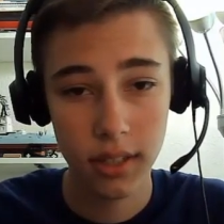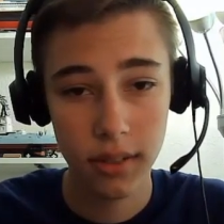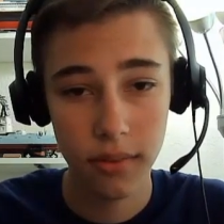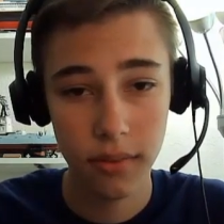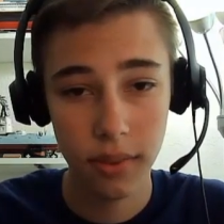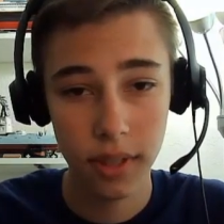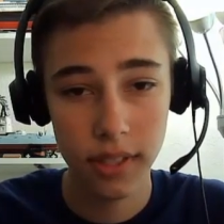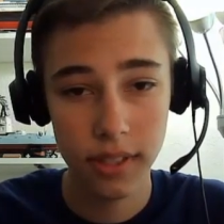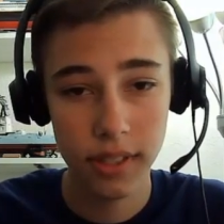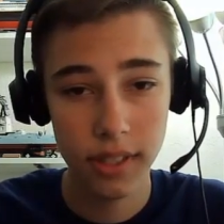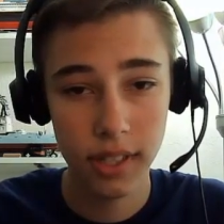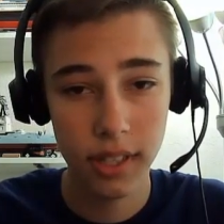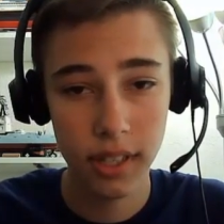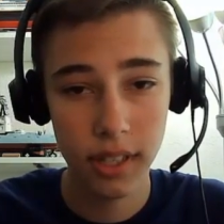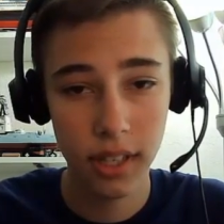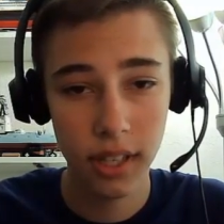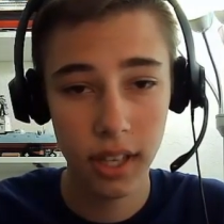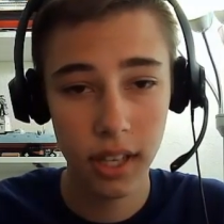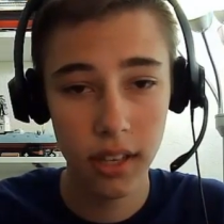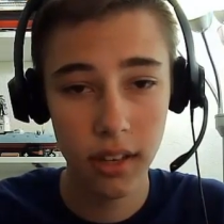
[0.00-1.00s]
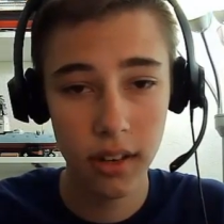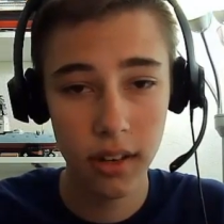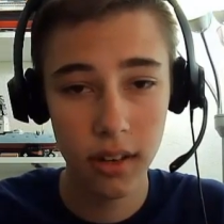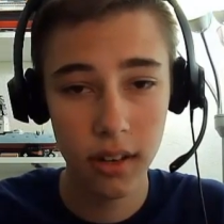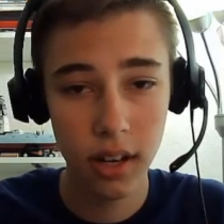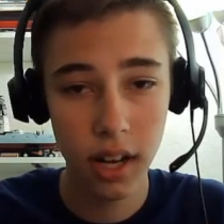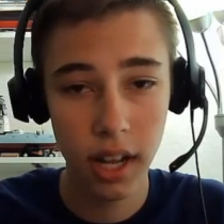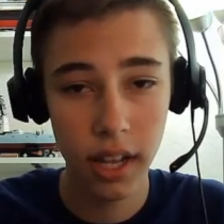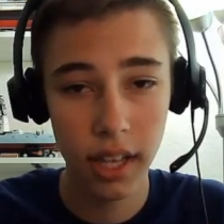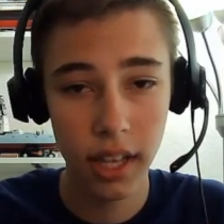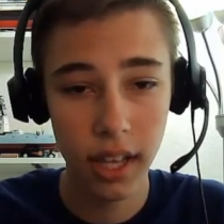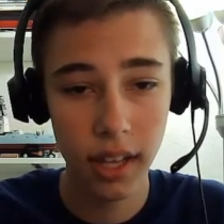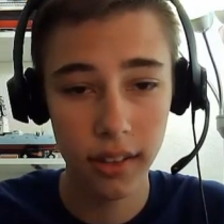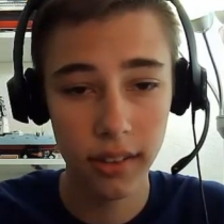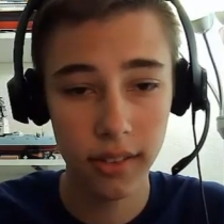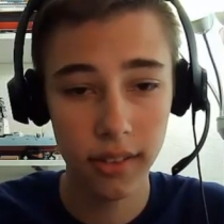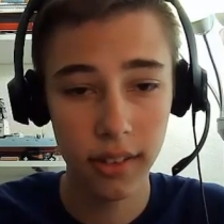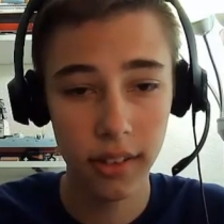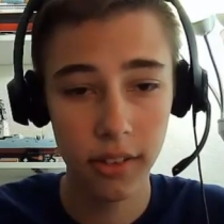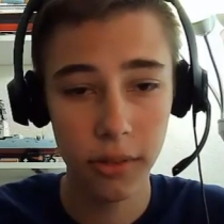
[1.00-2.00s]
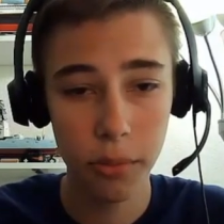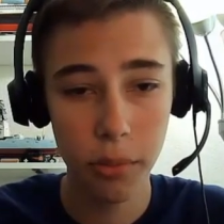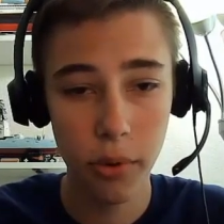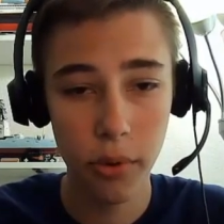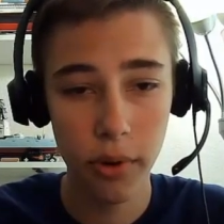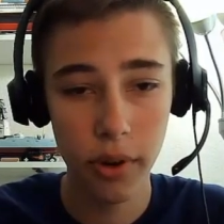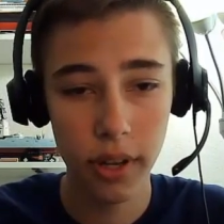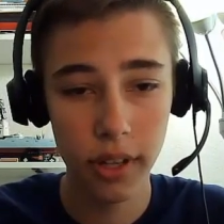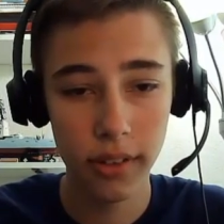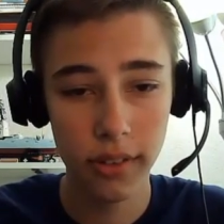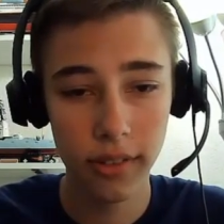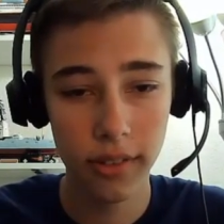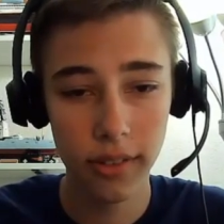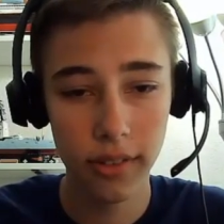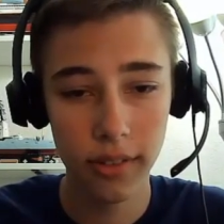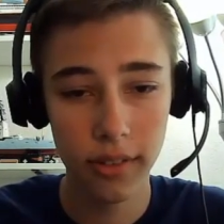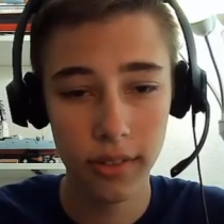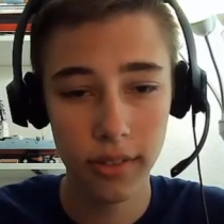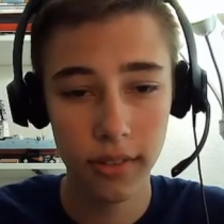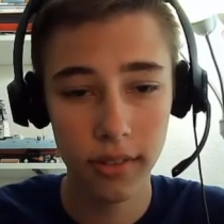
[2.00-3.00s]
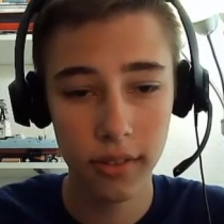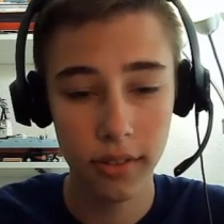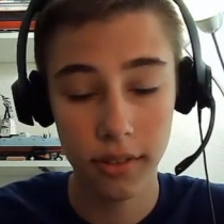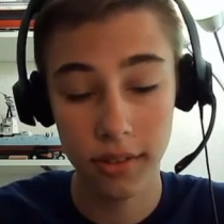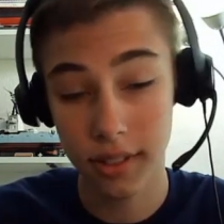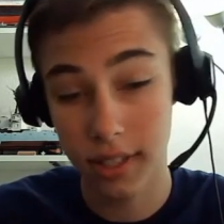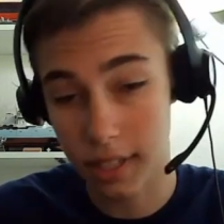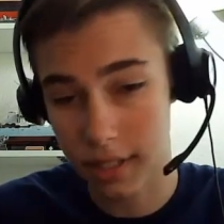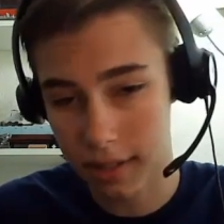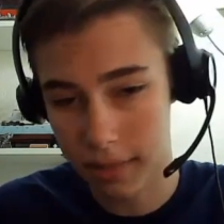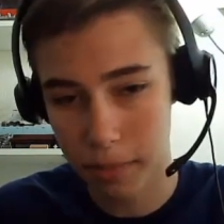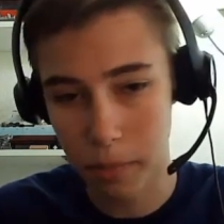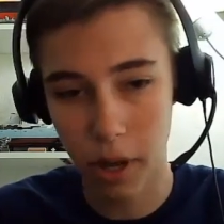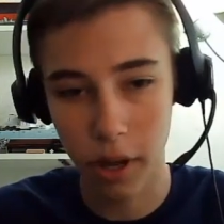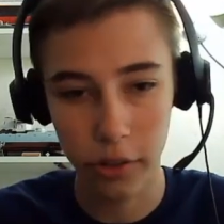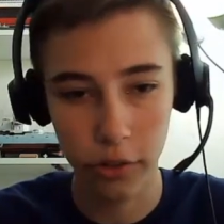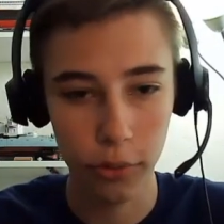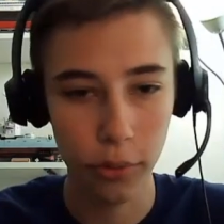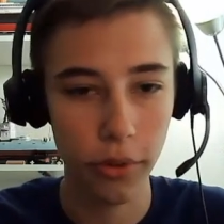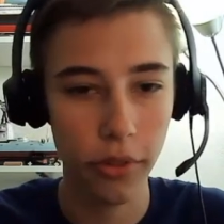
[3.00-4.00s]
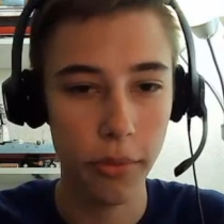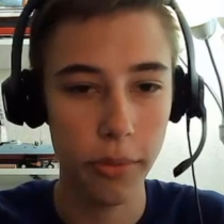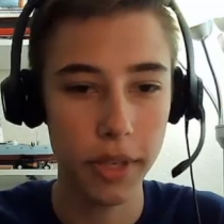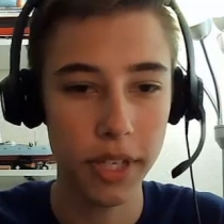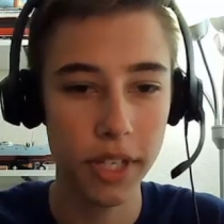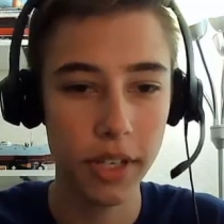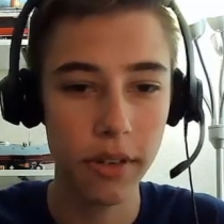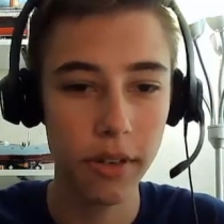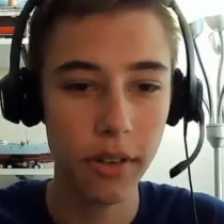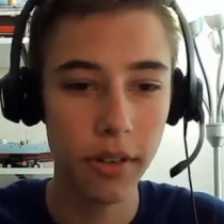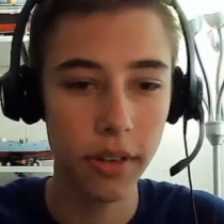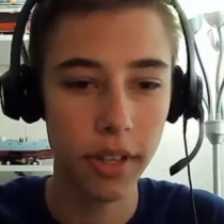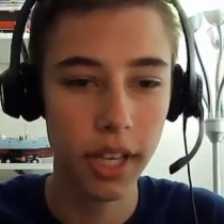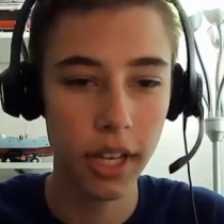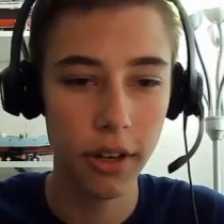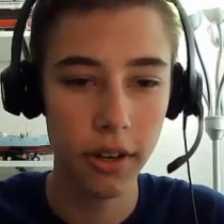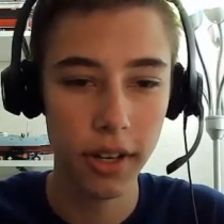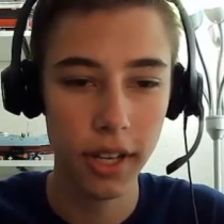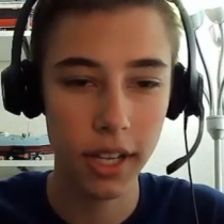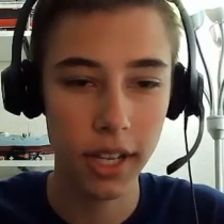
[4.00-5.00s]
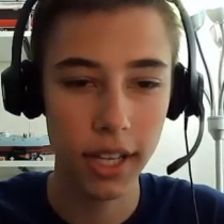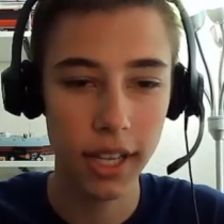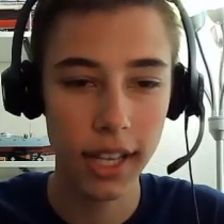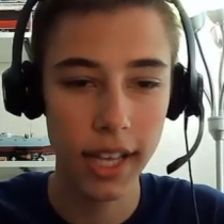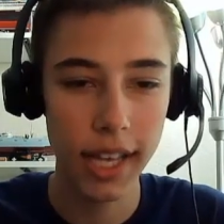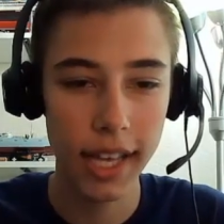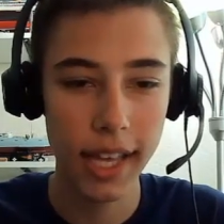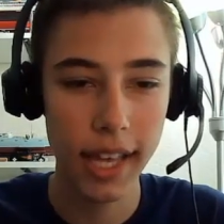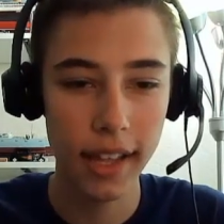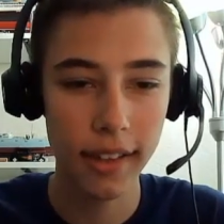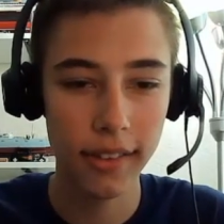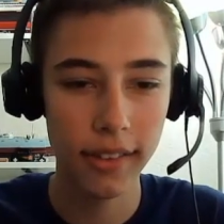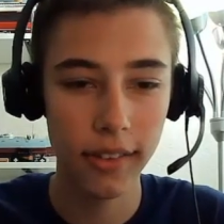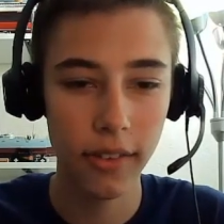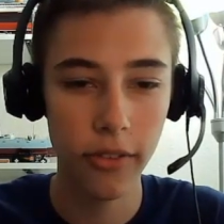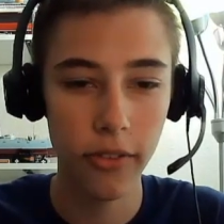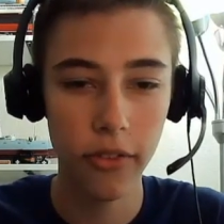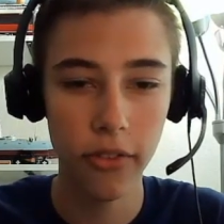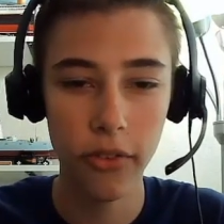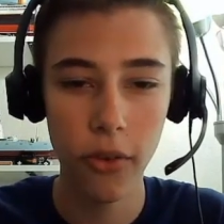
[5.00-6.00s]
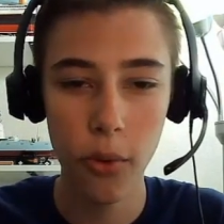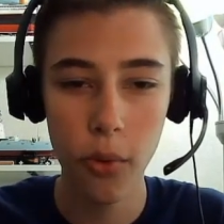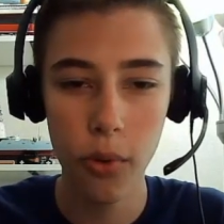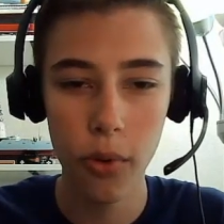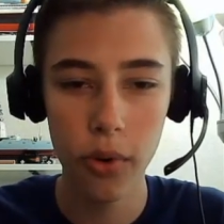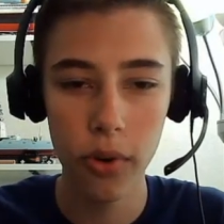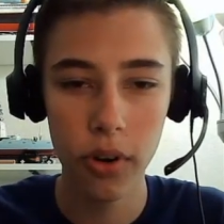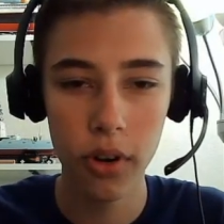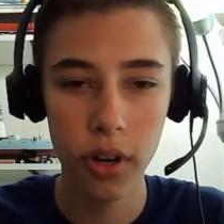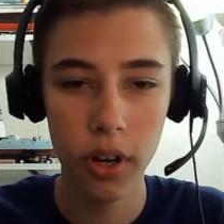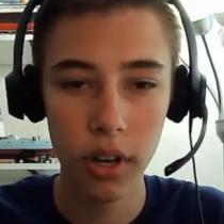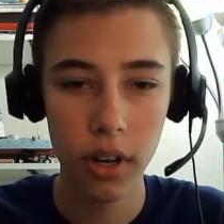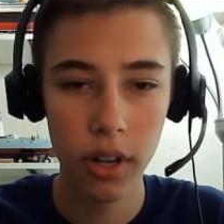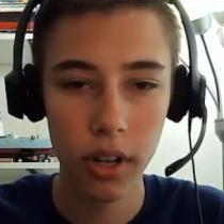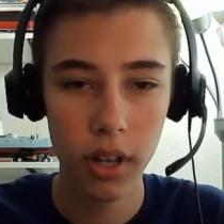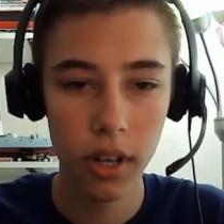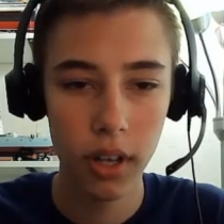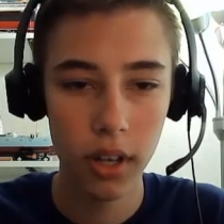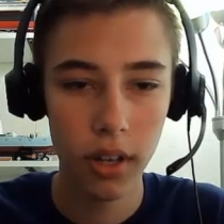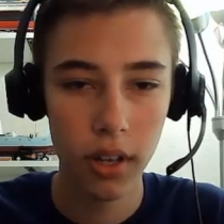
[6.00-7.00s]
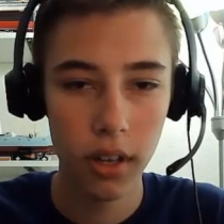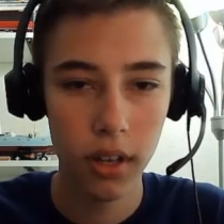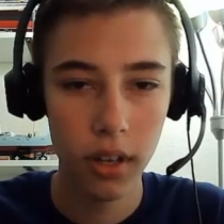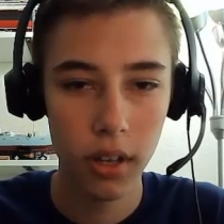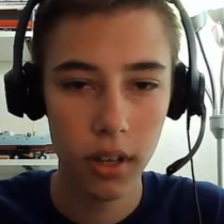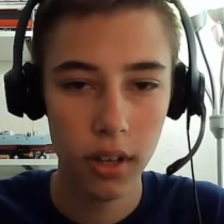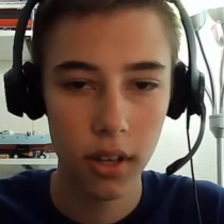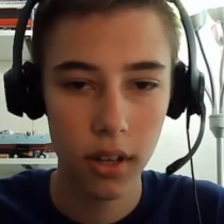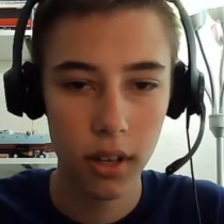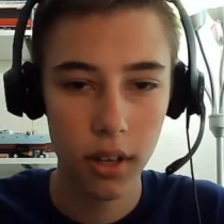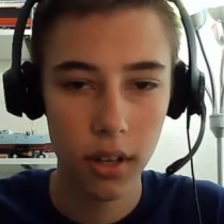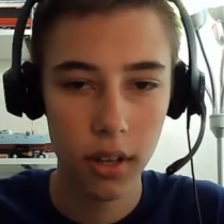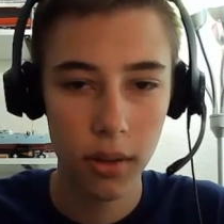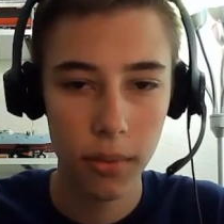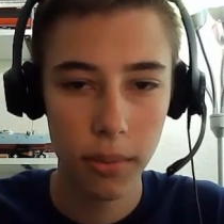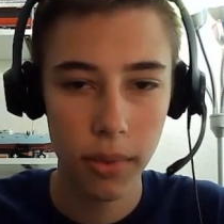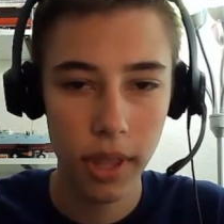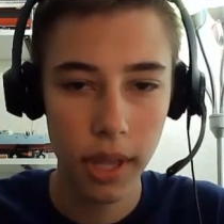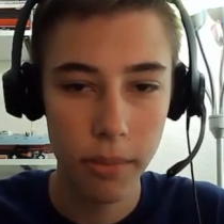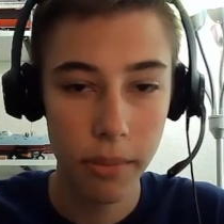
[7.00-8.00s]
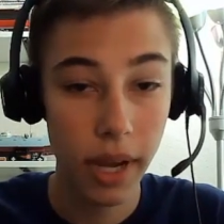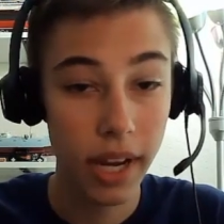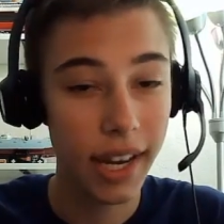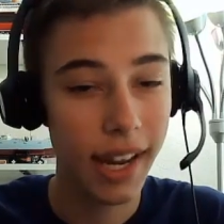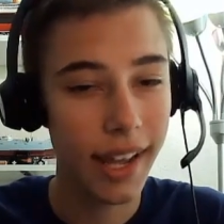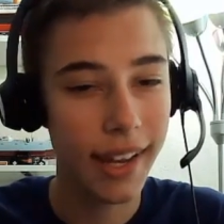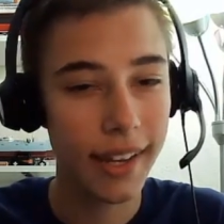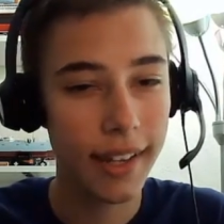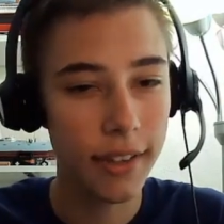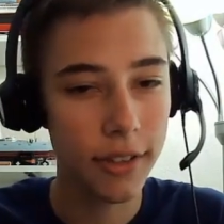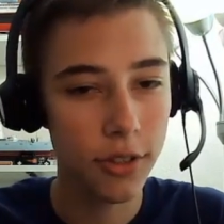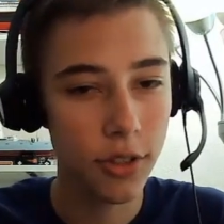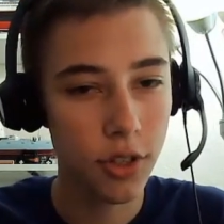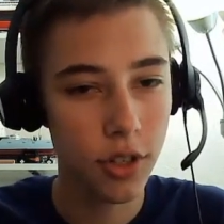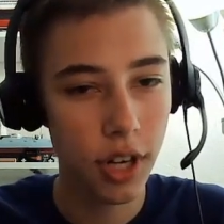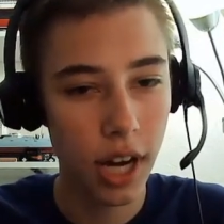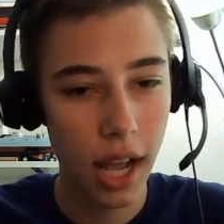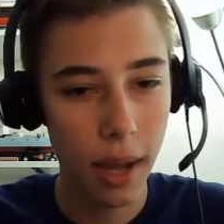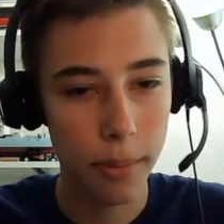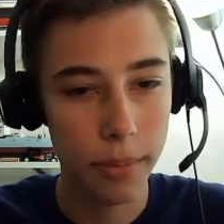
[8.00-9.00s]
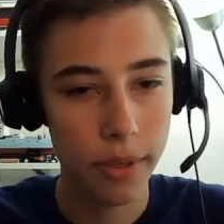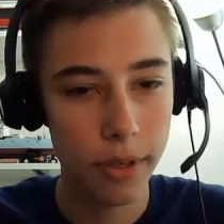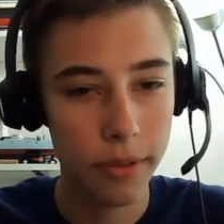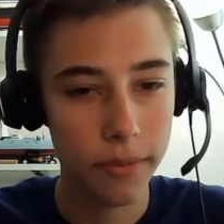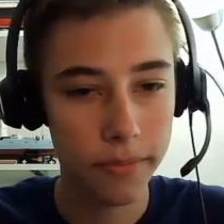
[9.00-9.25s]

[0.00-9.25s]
Let's see. Here I get 6 points, or 6 pawns worth of material. Here he gets 4. Then my knight is trapped.